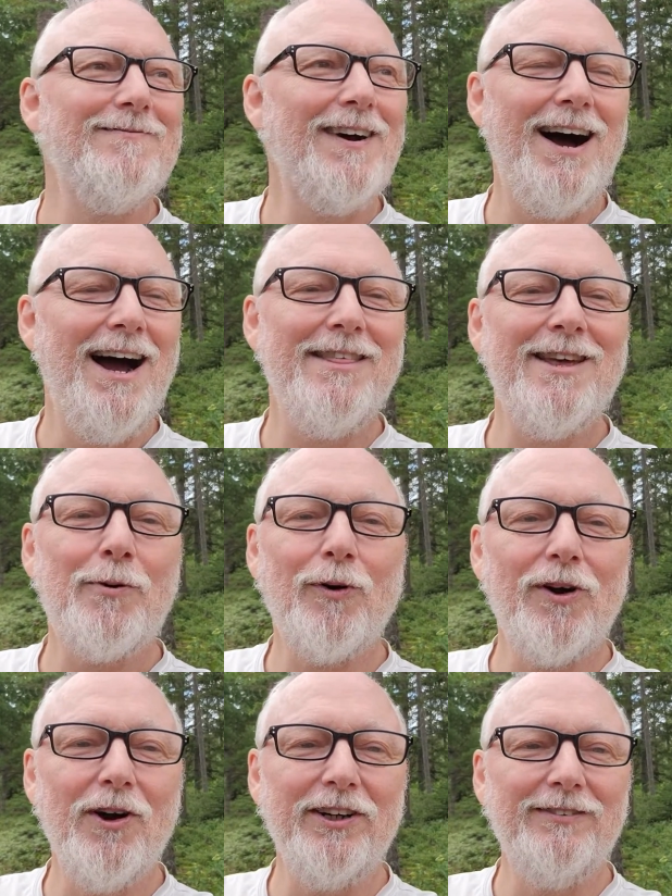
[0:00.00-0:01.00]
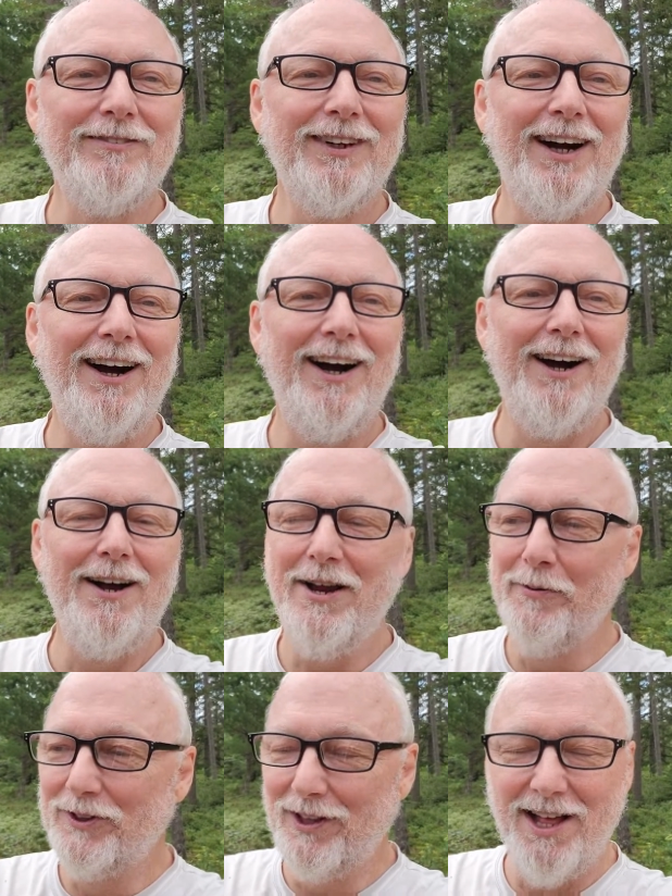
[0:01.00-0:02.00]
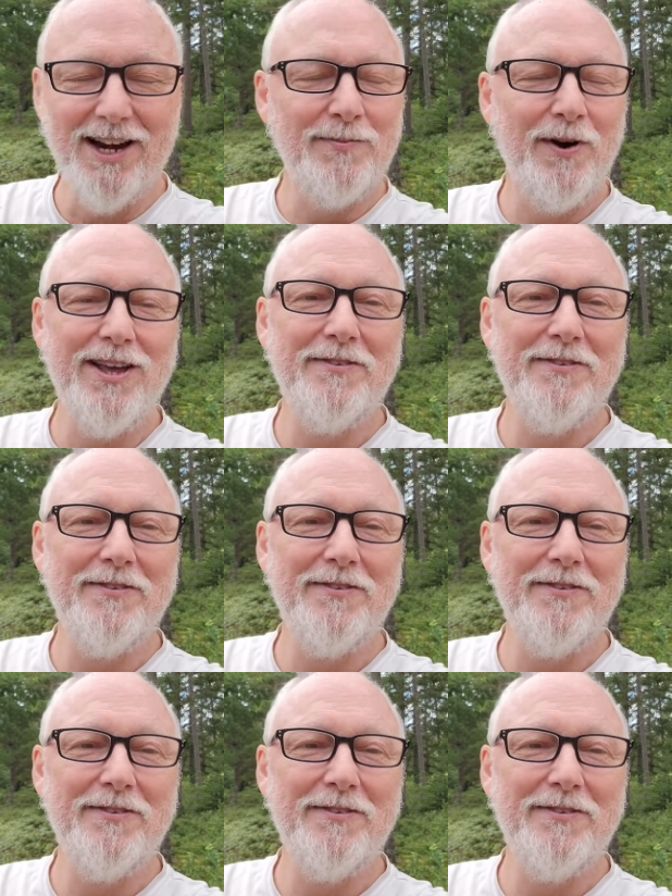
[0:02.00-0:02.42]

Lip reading: I think we're good. It was a lot of money